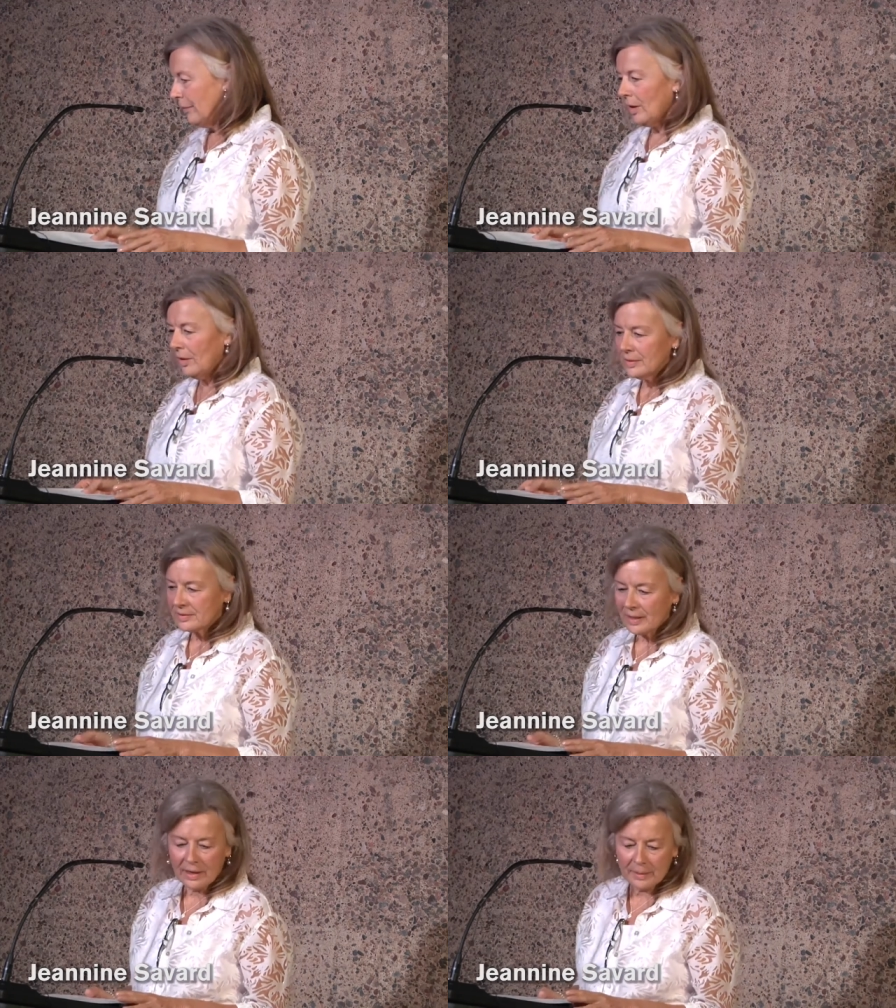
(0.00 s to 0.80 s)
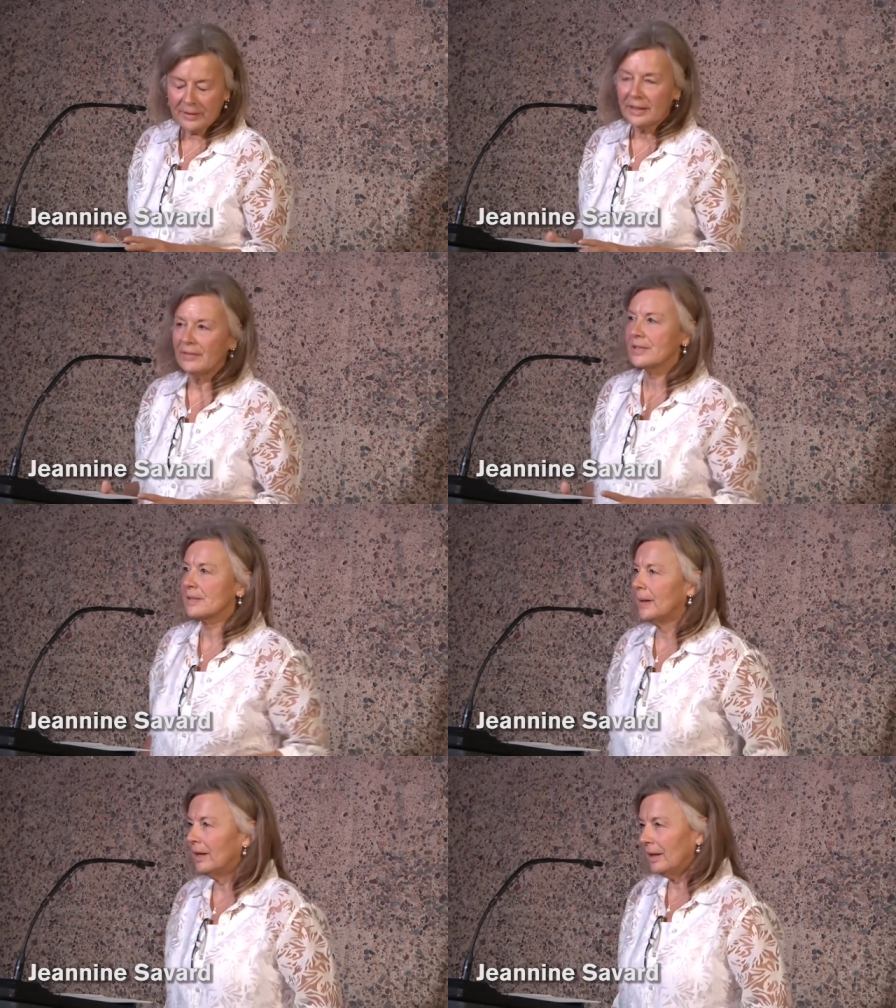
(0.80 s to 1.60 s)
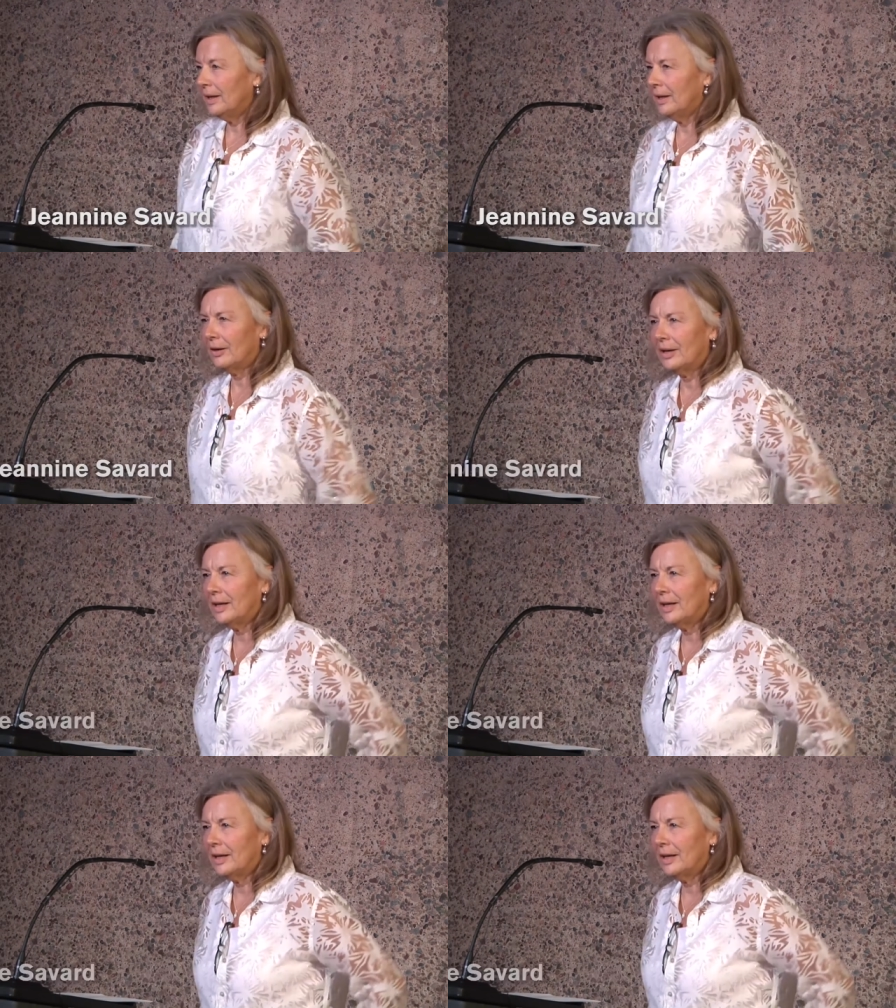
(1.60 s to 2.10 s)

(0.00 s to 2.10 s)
all the time that I've spent here